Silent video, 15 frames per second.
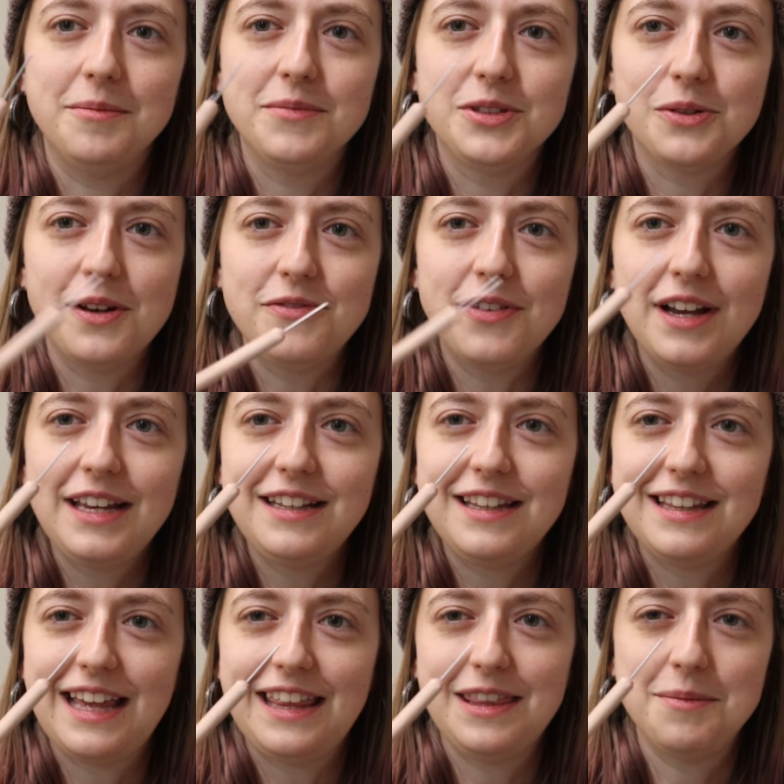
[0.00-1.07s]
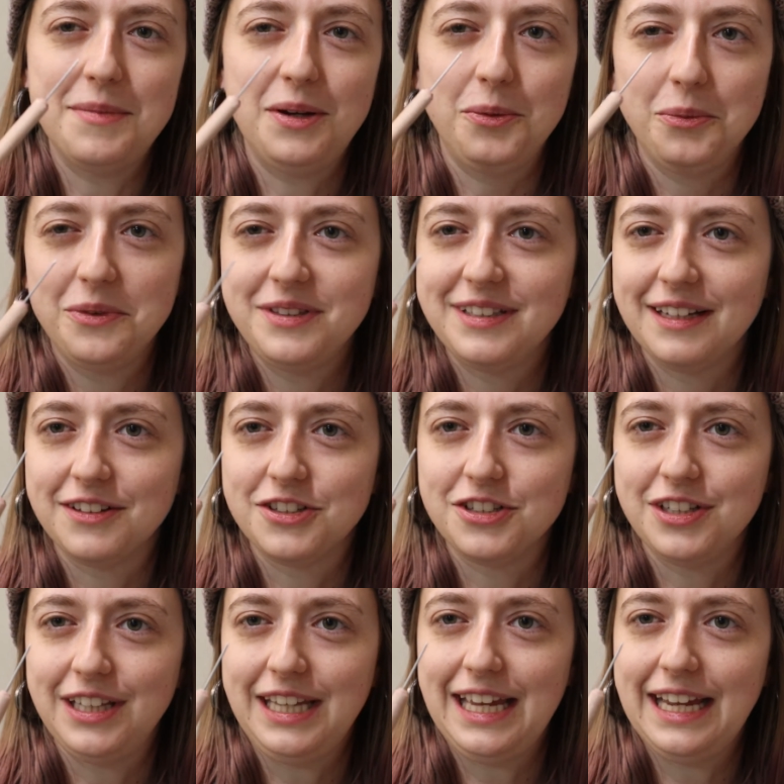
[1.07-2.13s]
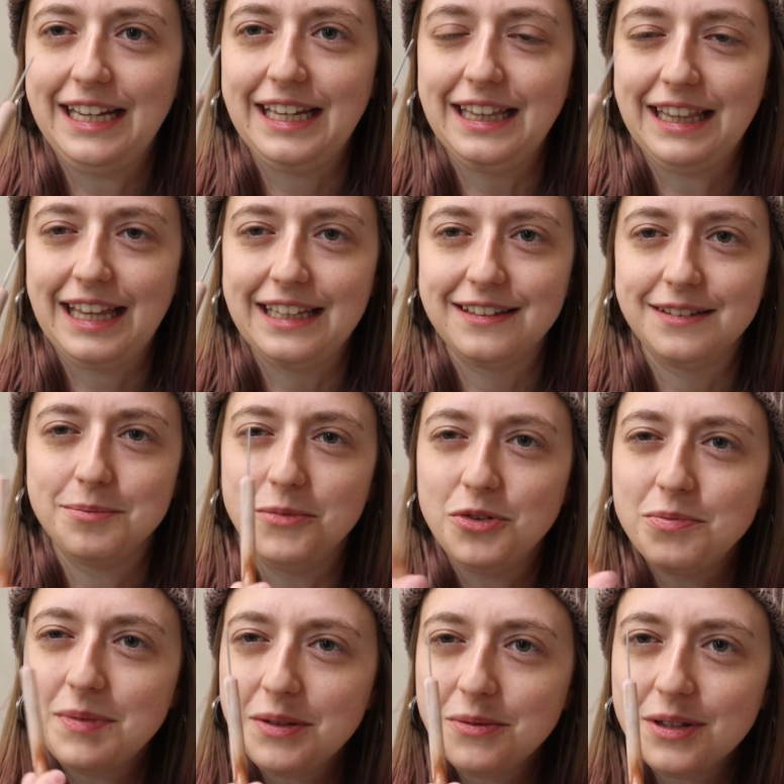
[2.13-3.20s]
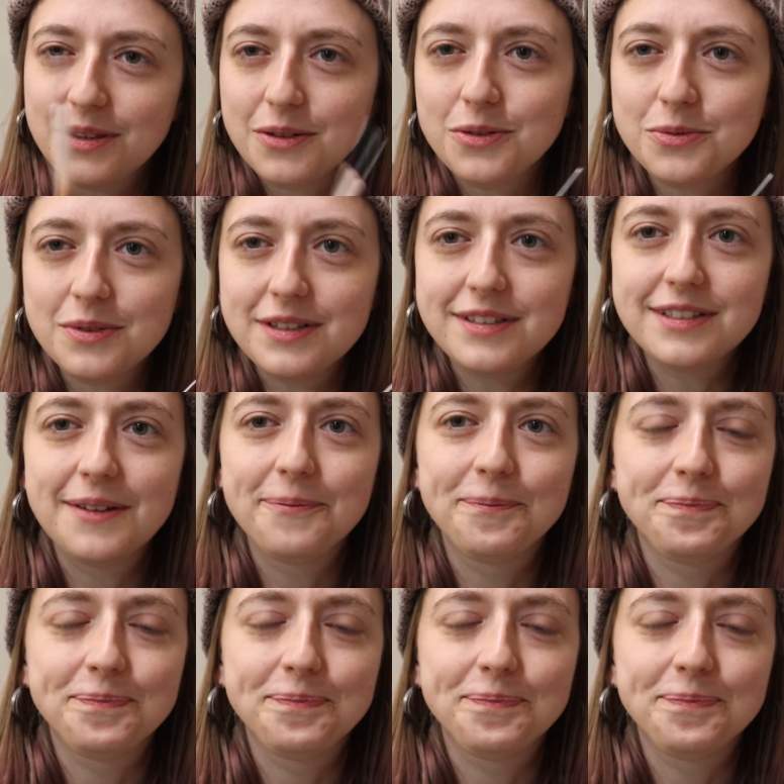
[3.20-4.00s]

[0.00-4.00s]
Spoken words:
So I find that the metal ones, actually I get less movement with those ones,